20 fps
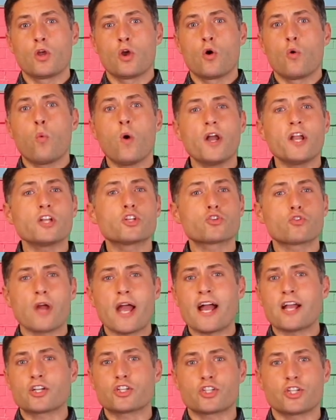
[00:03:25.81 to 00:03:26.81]
What
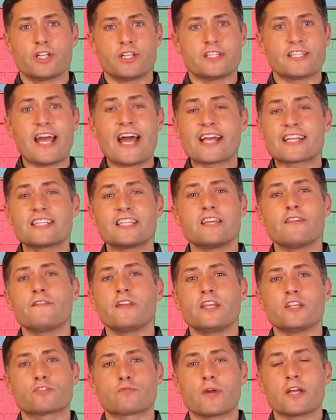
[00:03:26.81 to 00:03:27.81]
attractions,
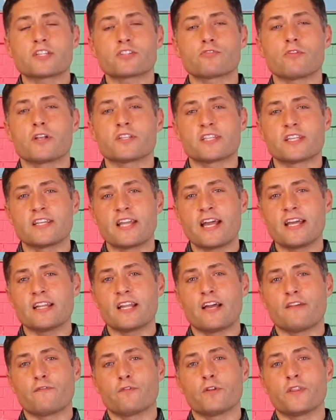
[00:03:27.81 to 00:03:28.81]
activities, restaurants, and
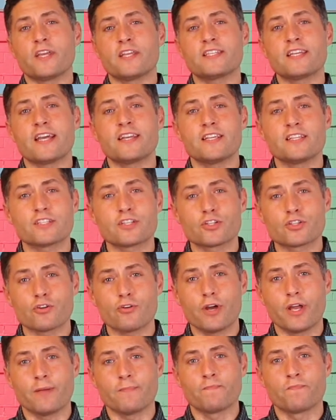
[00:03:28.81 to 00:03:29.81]
nightlife will the attendees
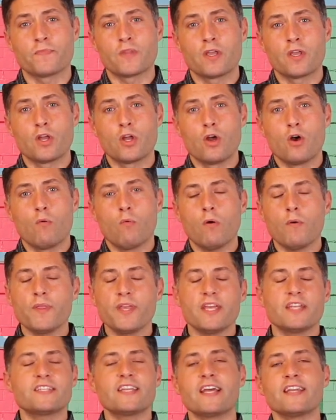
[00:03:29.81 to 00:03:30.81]
enjoy? What will
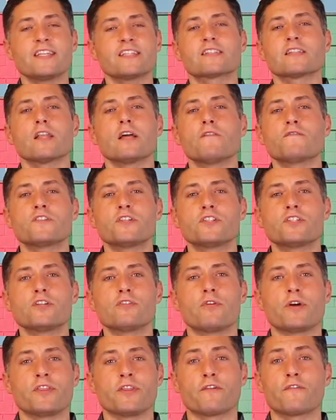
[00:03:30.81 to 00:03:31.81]
the attendees love to
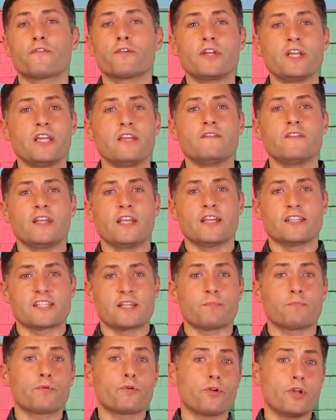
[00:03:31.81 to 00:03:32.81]
do in their free evenings
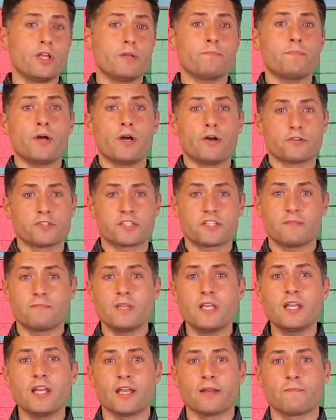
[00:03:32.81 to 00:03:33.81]
and pre and post the
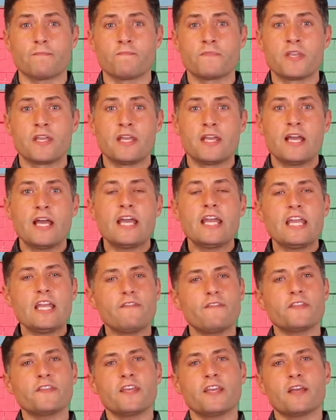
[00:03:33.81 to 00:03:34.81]
meeting?
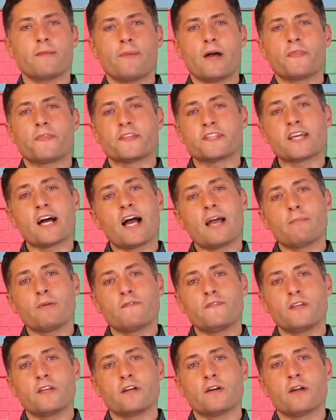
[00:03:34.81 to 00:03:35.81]
Even think about the time
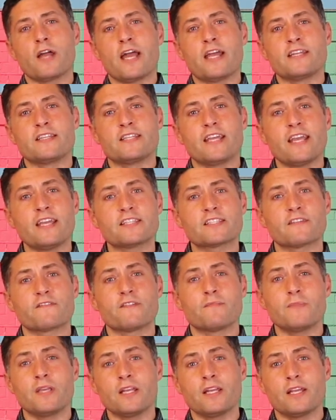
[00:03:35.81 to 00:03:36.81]
of year and dates of
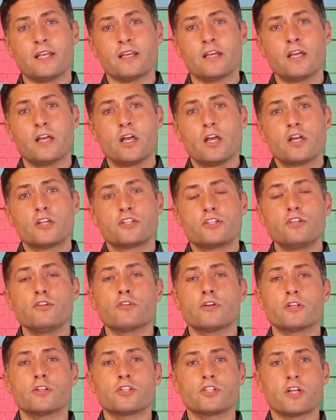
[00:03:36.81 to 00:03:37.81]
the meeting so you
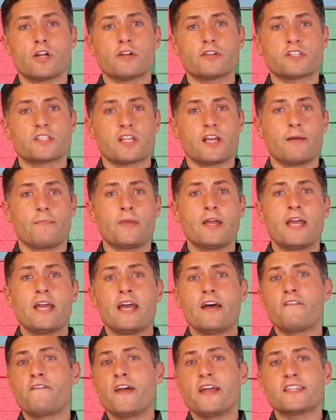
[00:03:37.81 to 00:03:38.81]
can share some
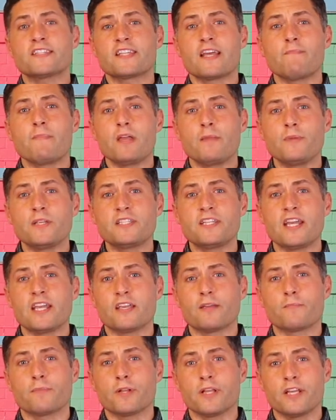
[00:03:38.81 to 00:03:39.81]
events that may be
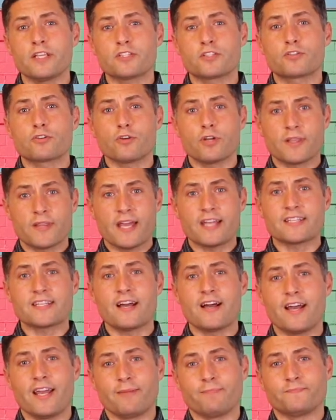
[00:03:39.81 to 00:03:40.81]
taking place during that
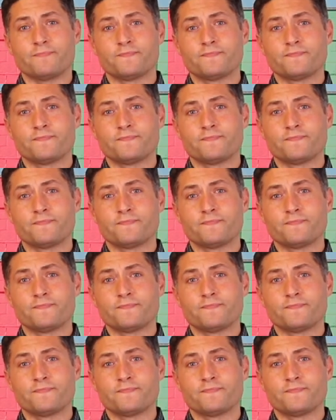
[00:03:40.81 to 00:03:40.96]
time.